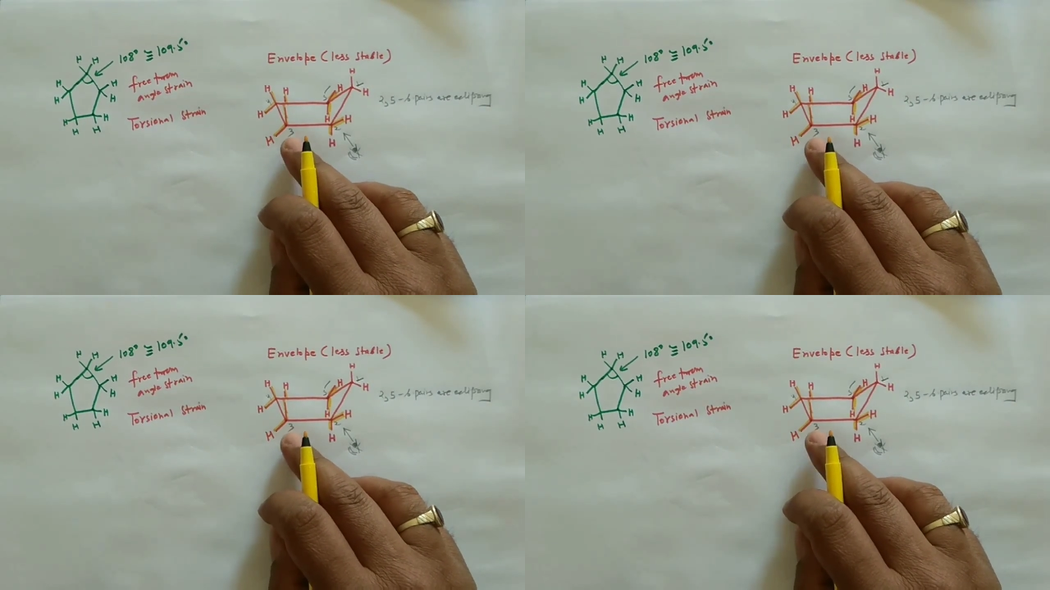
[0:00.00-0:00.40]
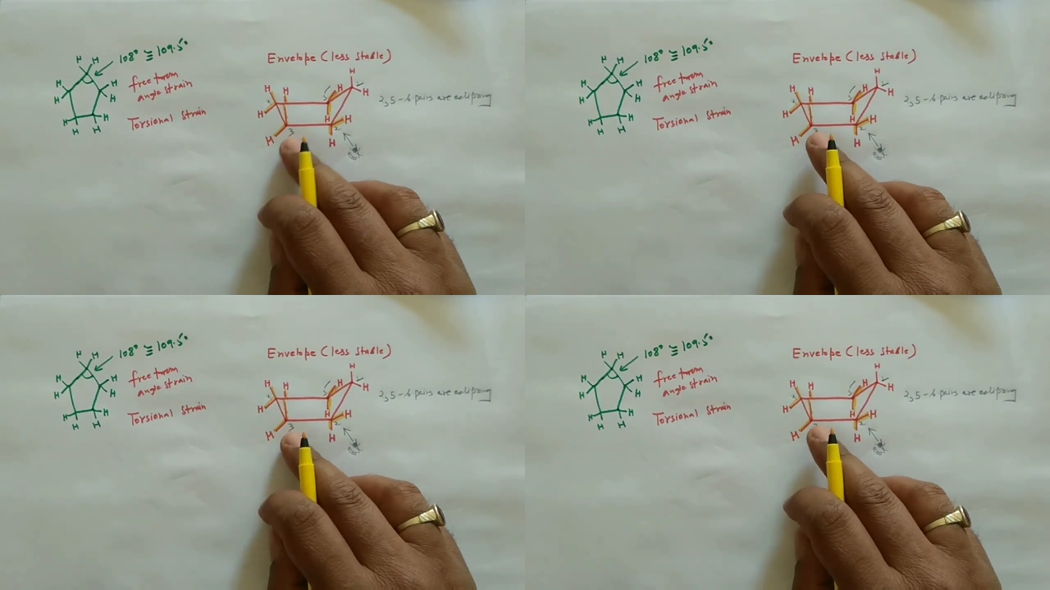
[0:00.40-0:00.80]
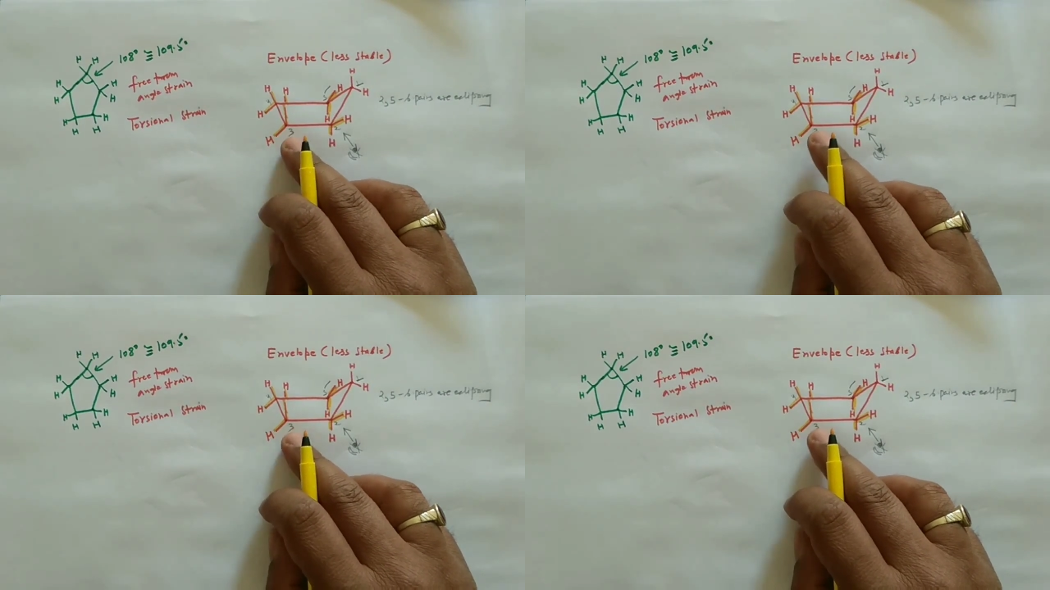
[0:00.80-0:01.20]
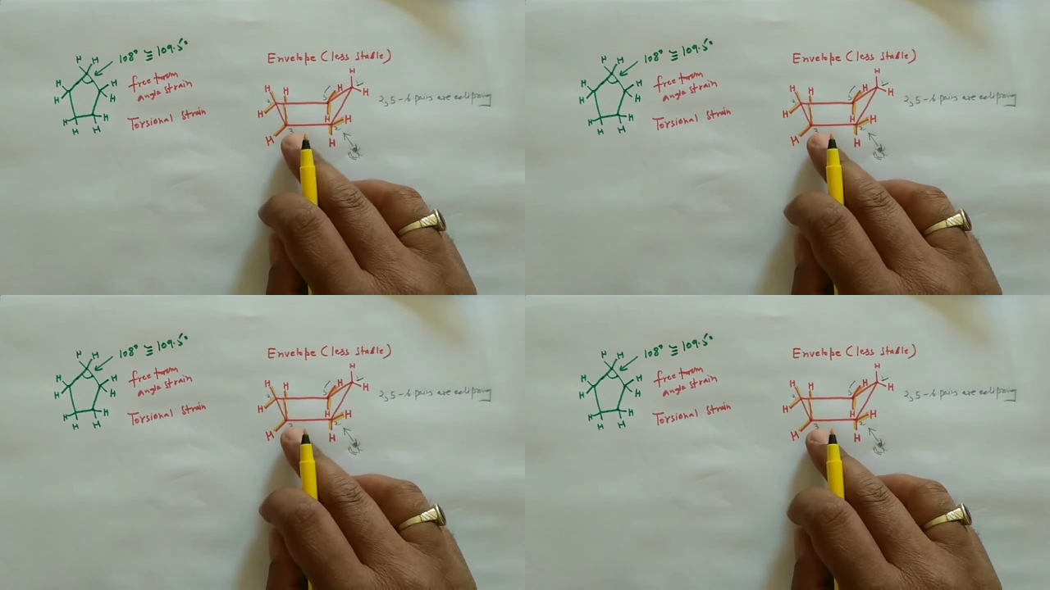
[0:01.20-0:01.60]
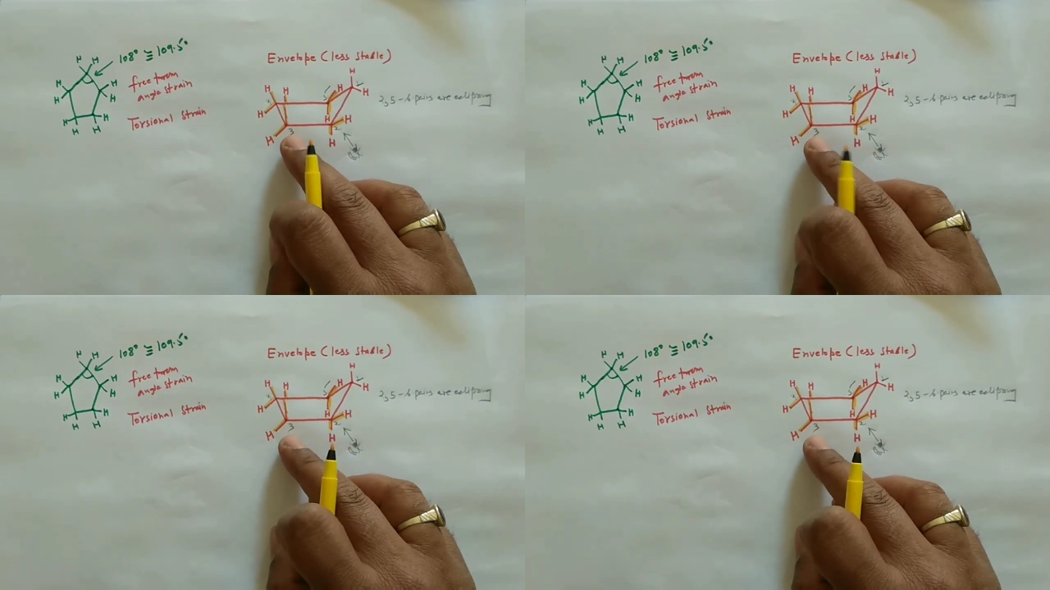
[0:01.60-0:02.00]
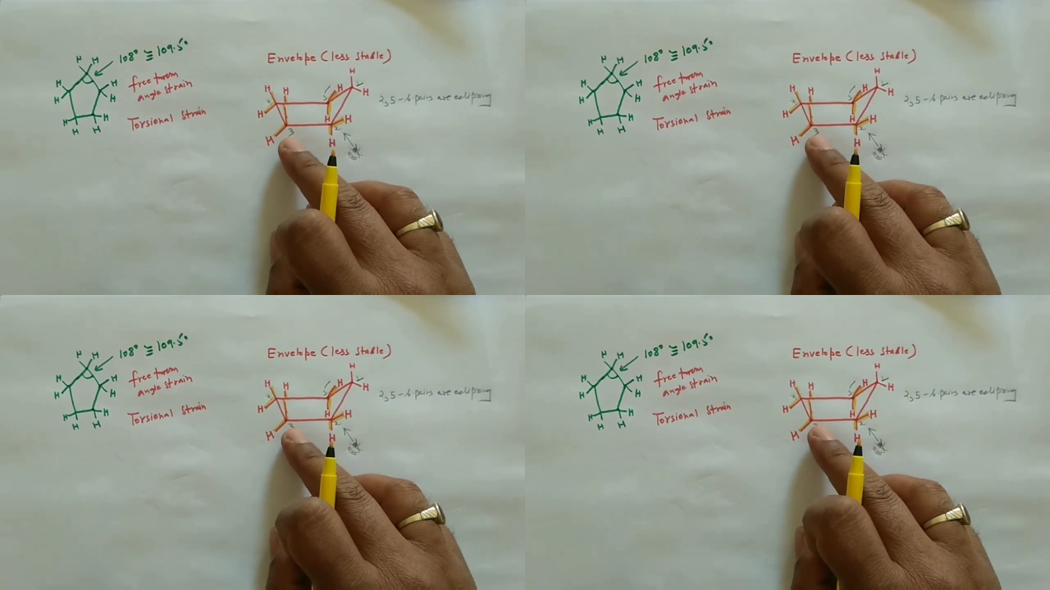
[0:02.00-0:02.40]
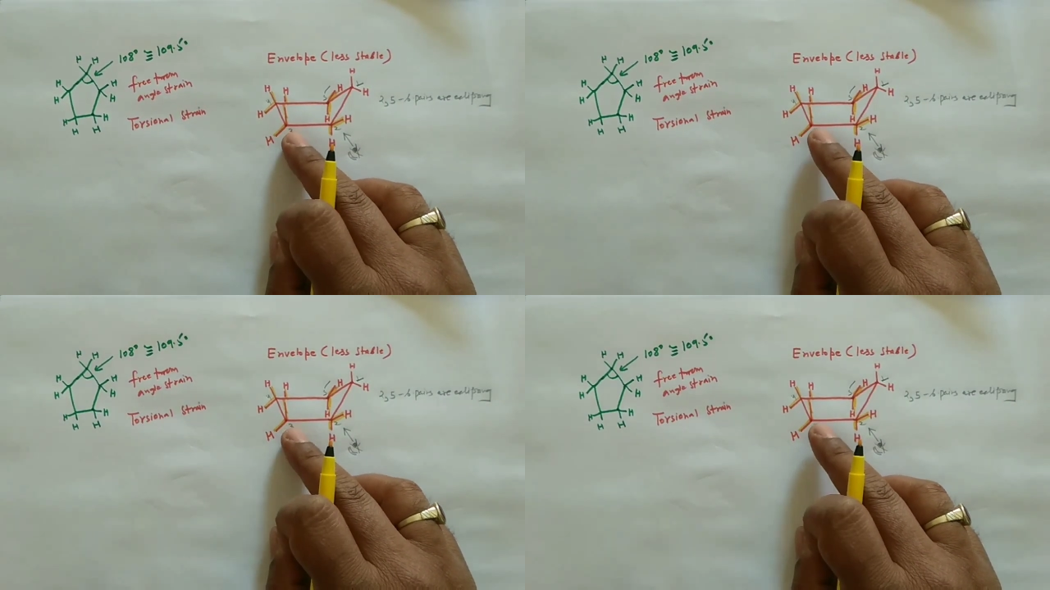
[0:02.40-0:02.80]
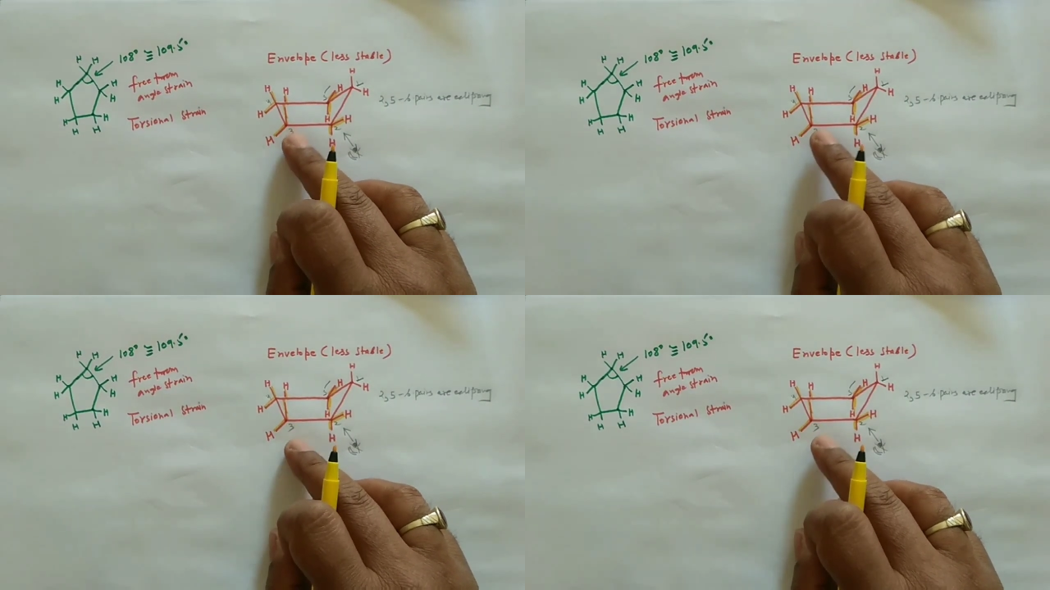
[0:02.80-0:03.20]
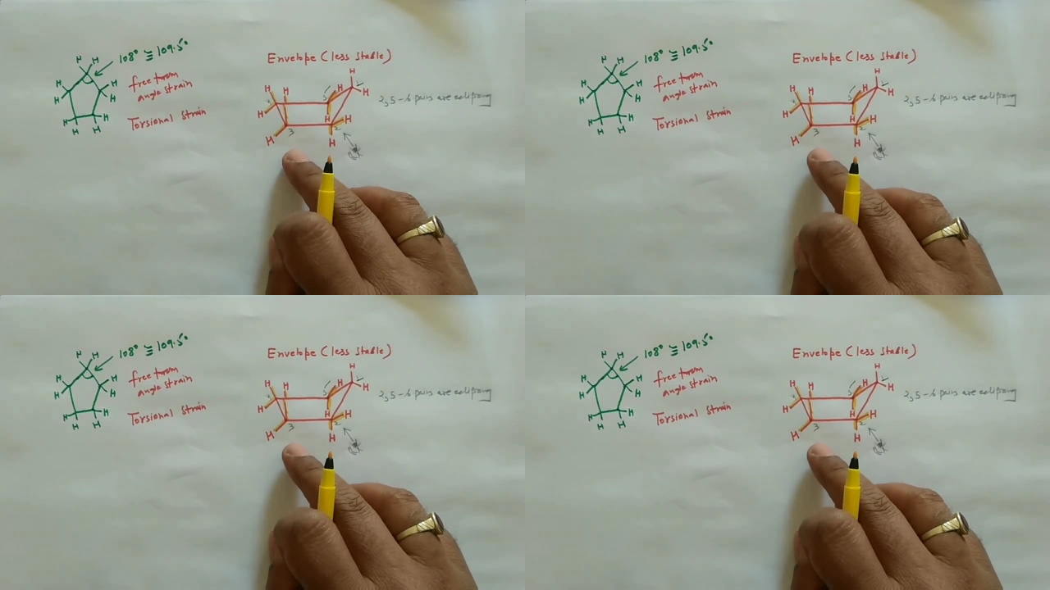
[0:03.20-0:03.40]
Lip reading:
(no speaker visible)